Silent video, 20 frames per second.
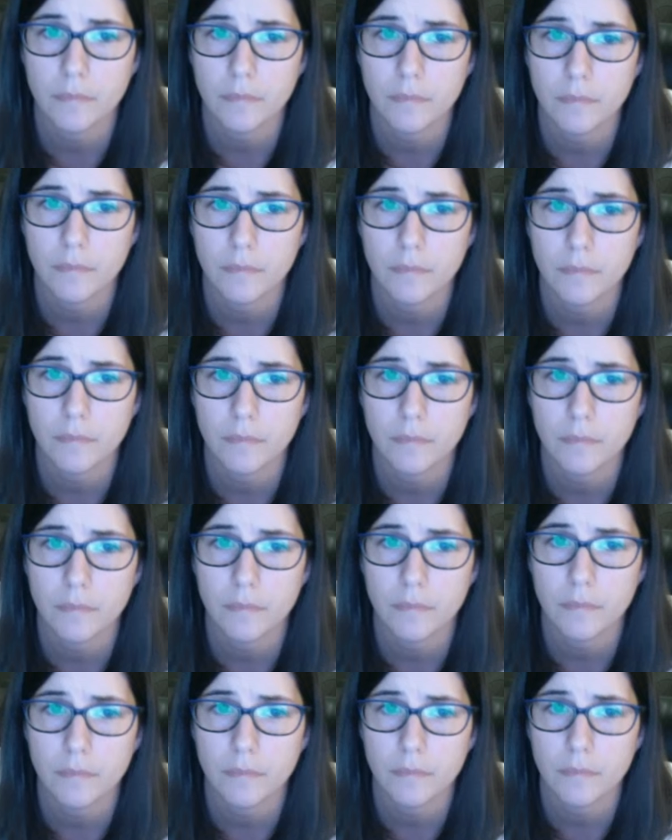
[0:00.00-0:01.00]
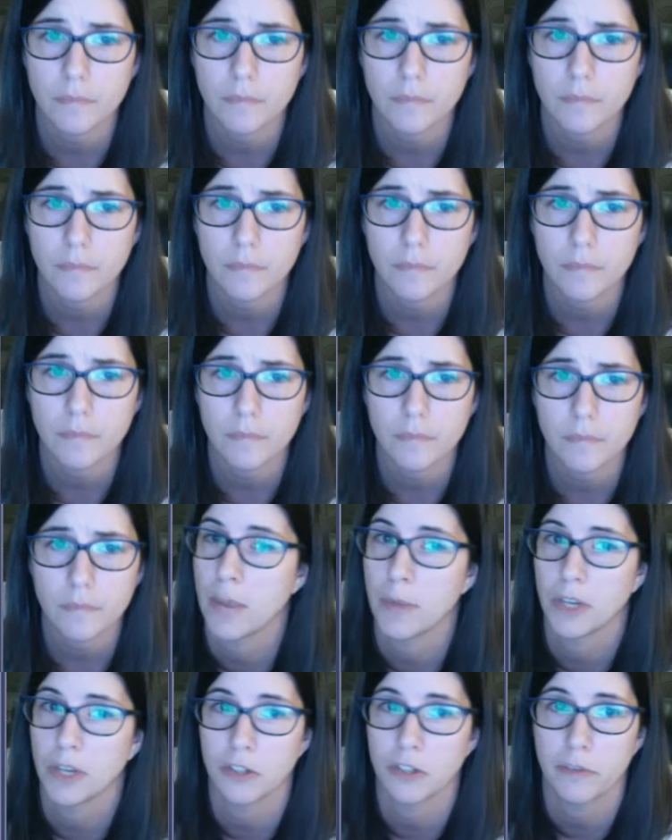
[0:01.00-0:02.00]
So in this case, I'm going to click on
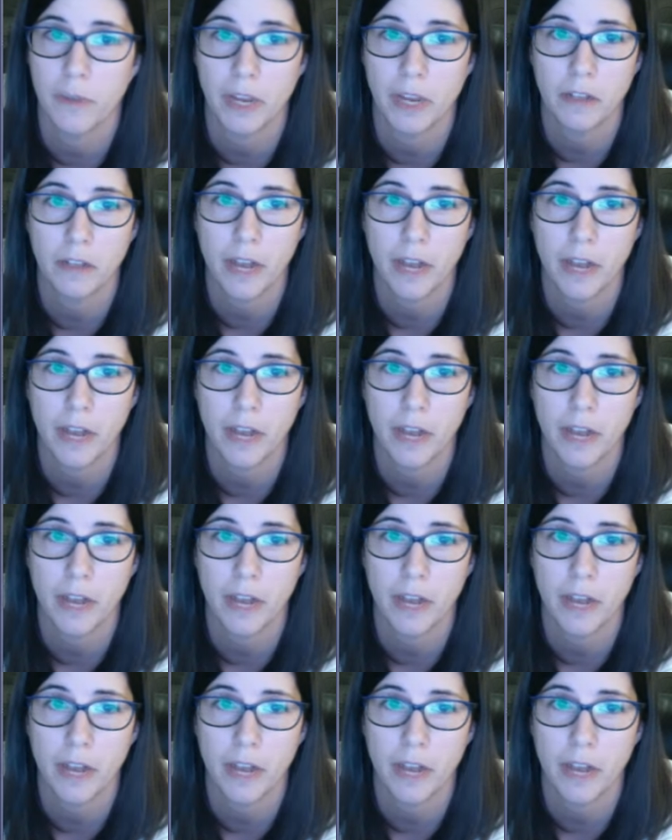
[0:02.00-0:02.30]
my picture of my